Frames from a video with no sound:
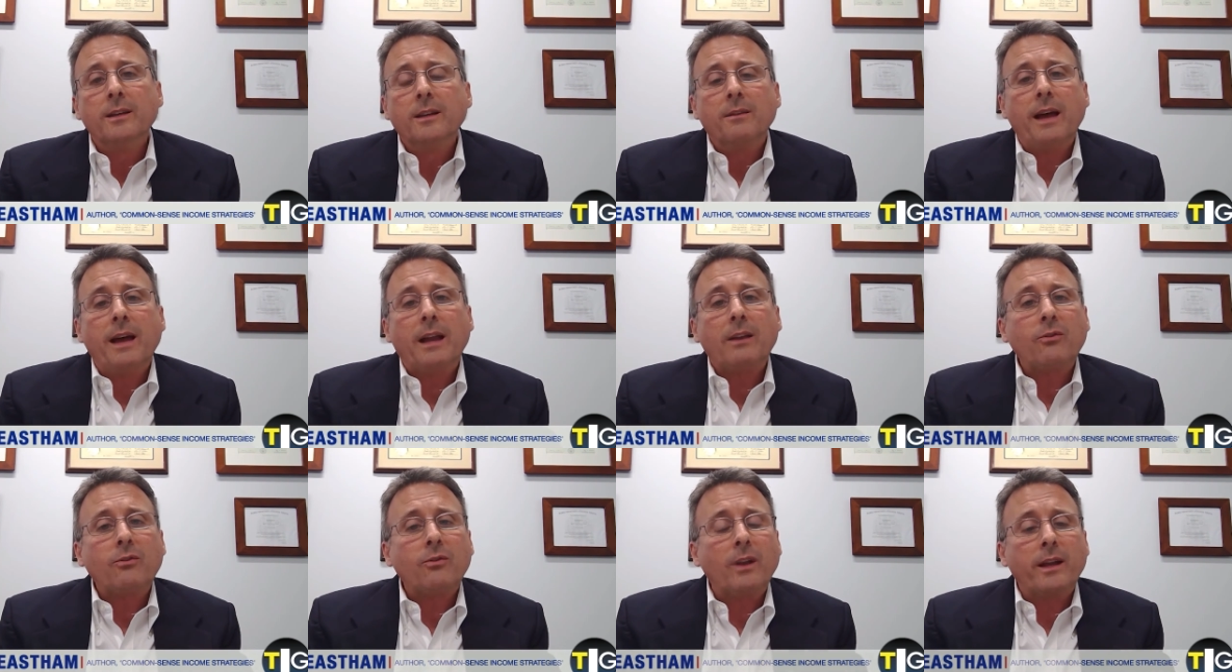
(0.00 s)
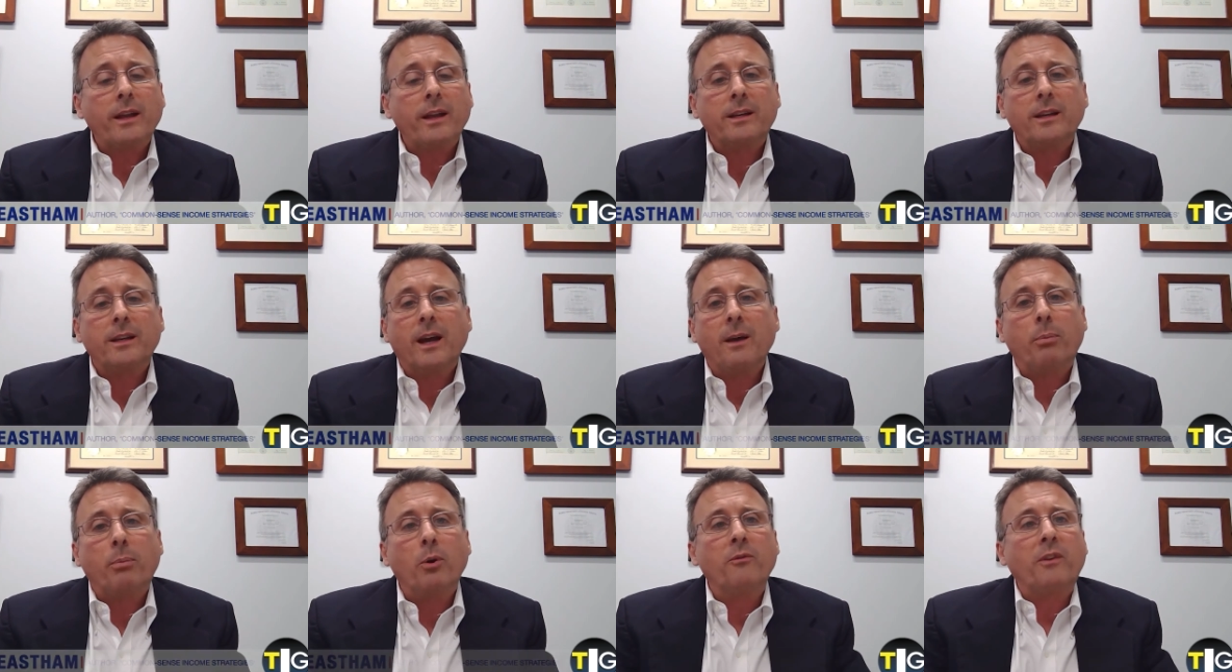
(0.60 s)
That's like
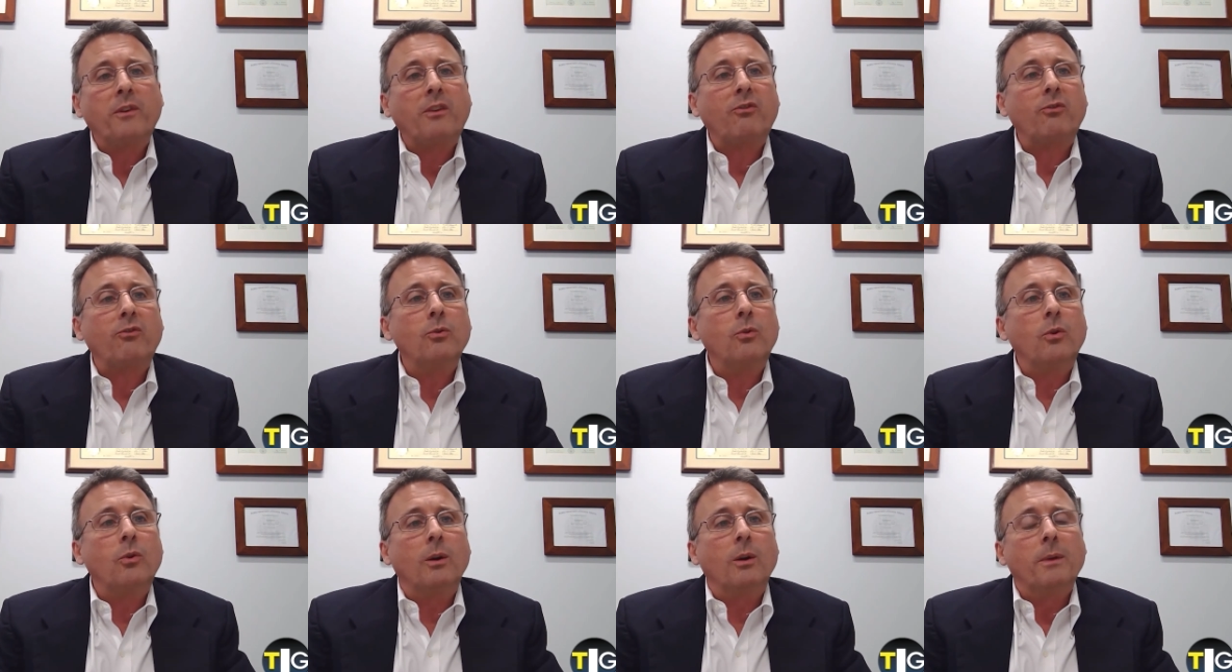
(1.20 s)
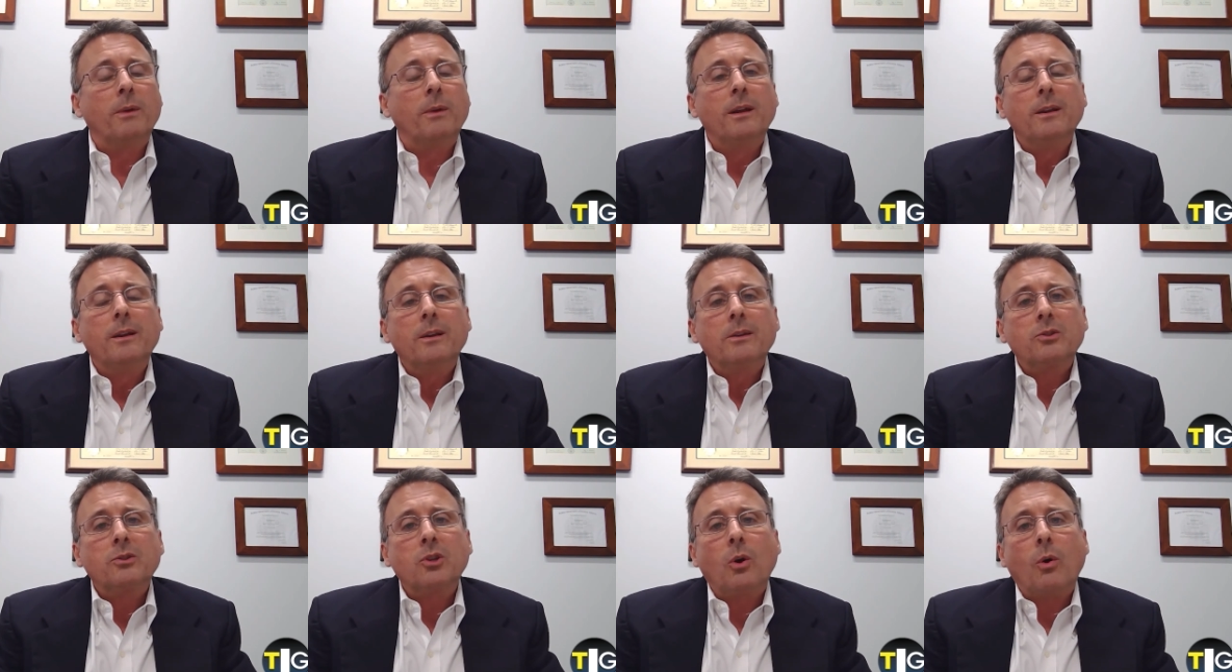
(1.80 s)
a perfect storm.
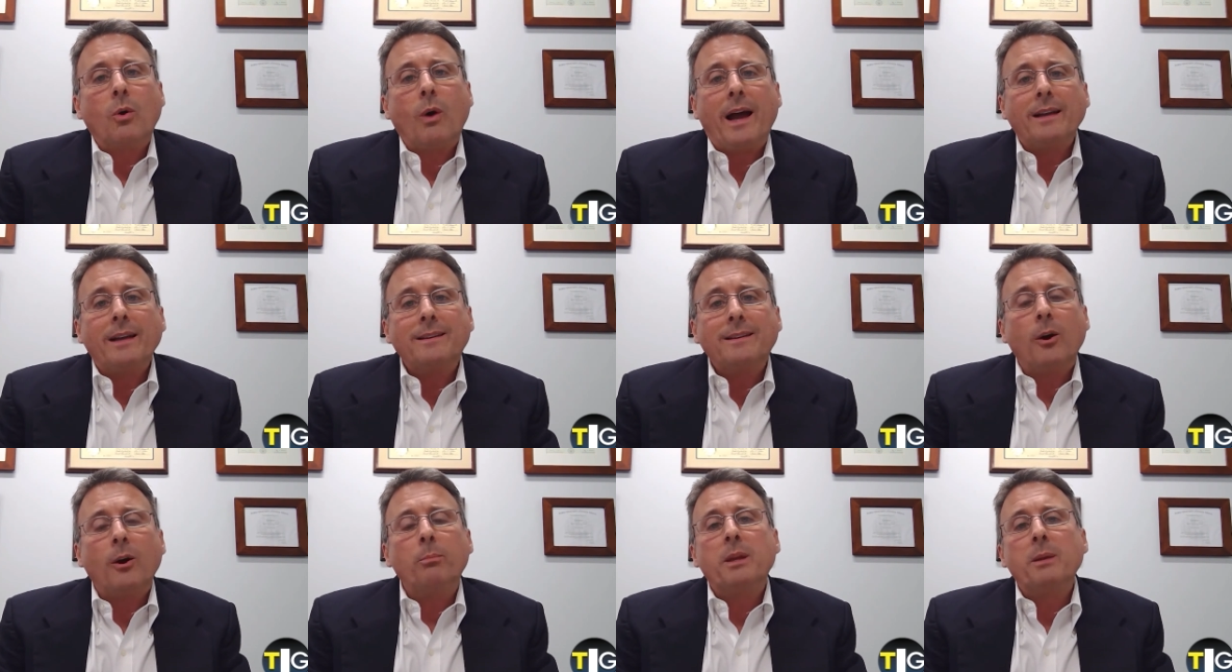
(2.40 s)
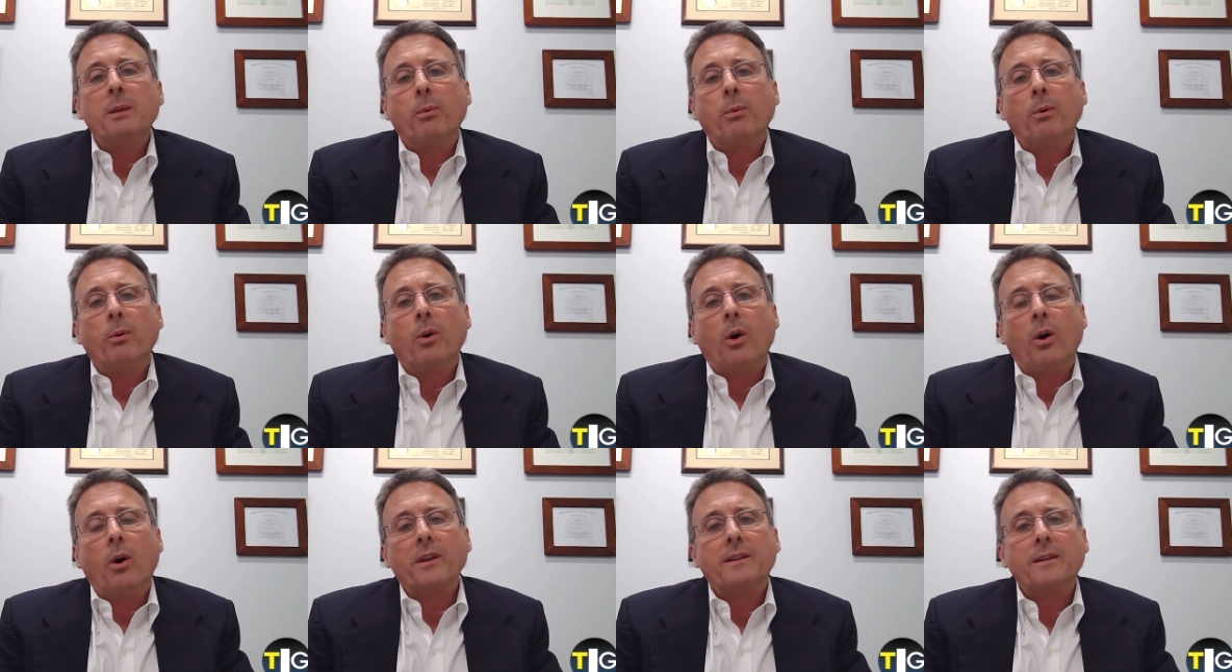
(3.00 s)
So I tell people
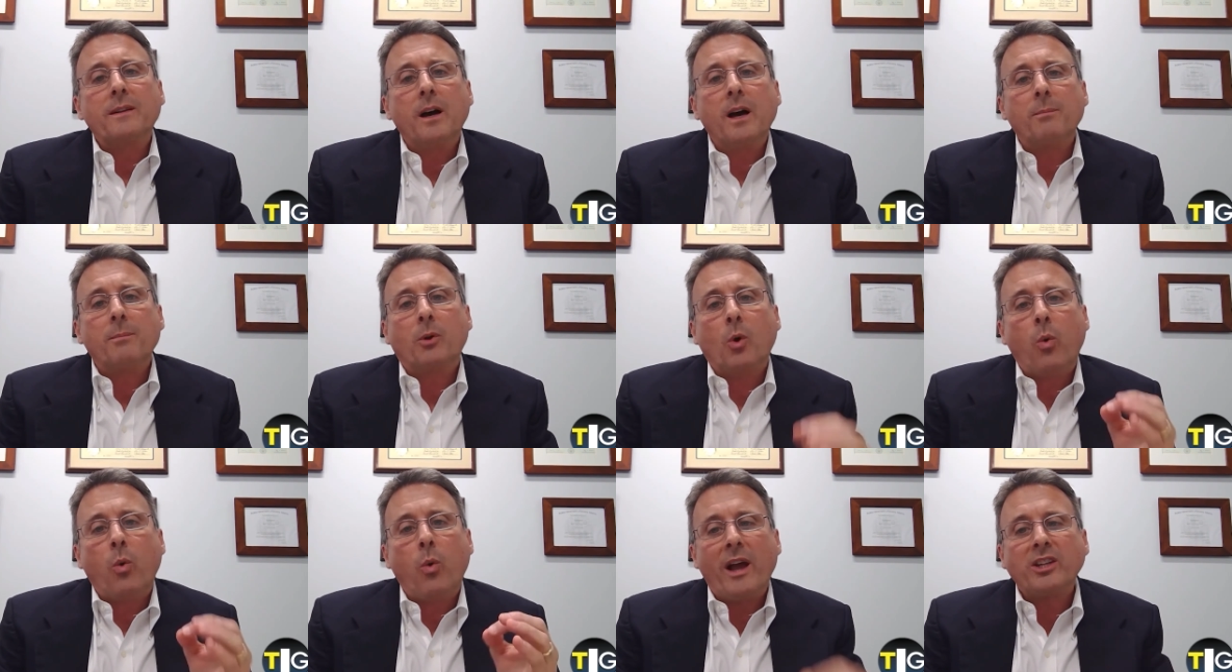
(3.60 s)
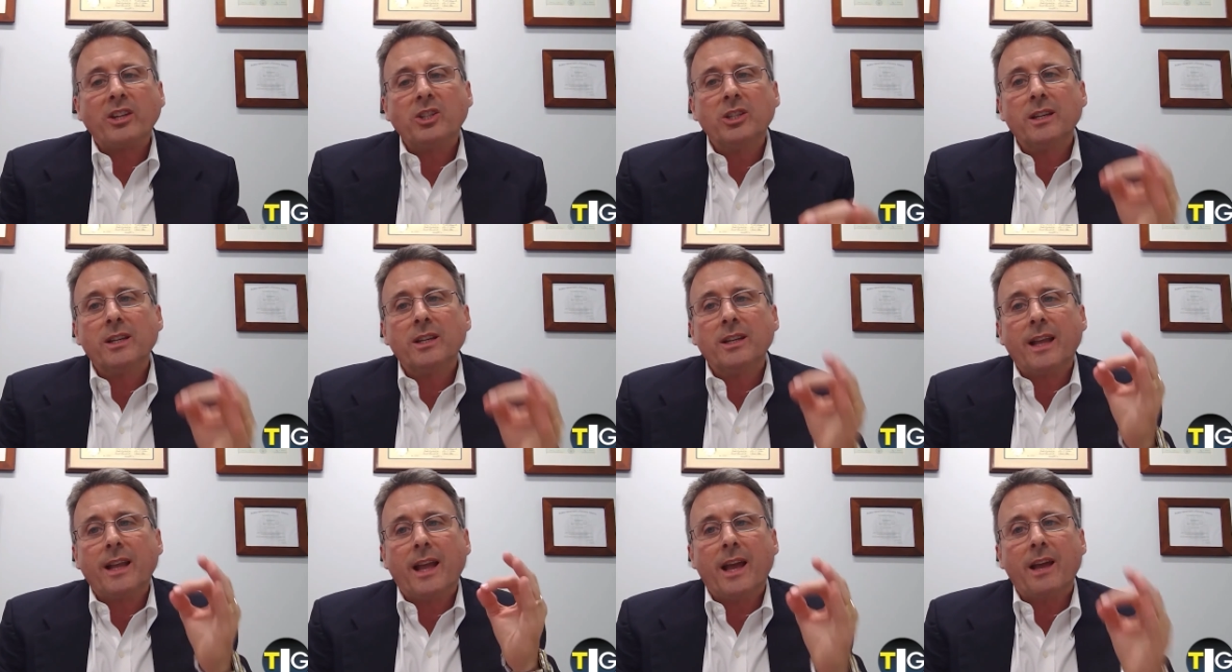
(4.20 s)
all the time
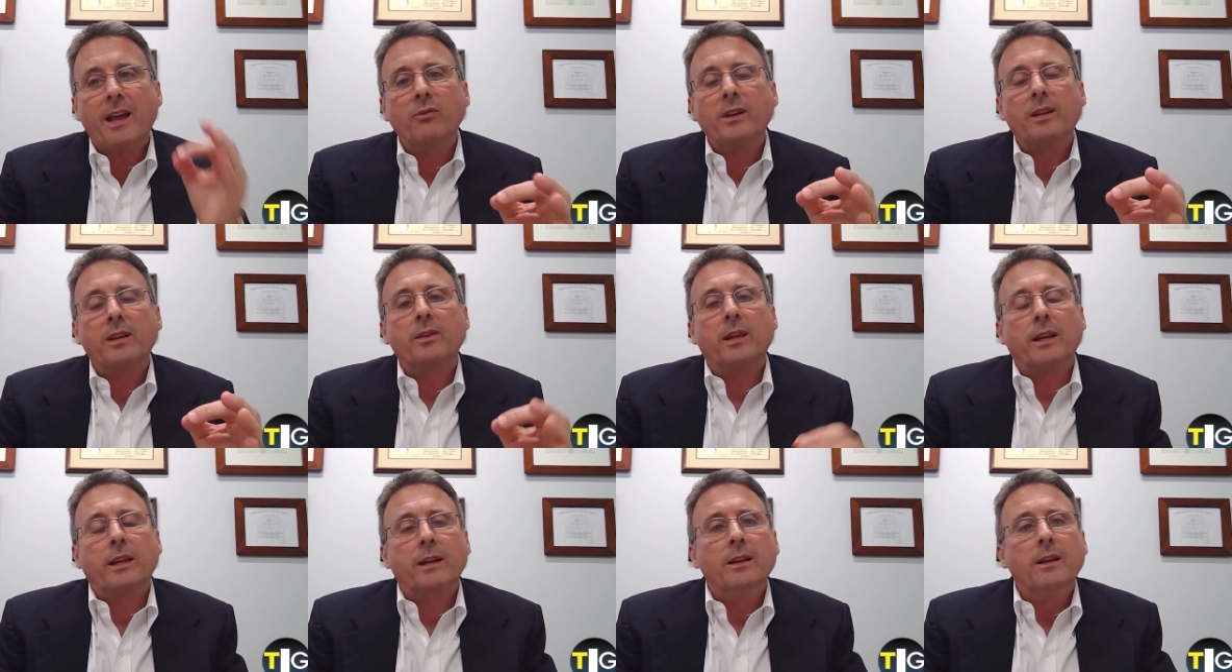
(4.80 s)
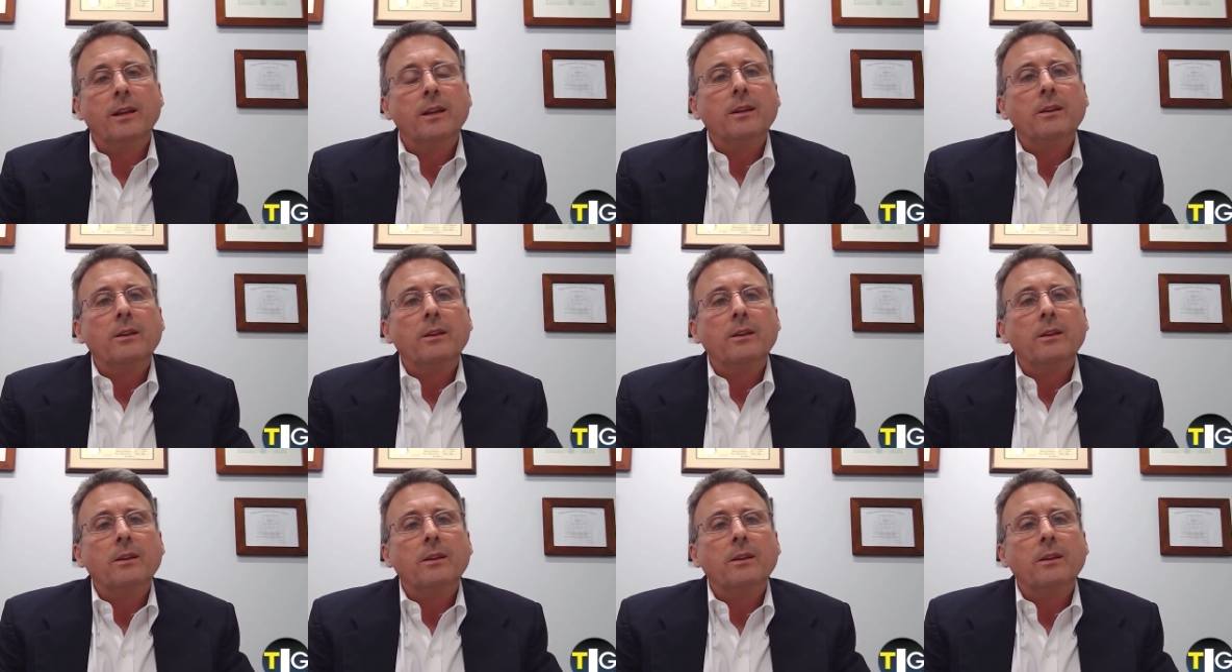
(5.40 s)
question everything.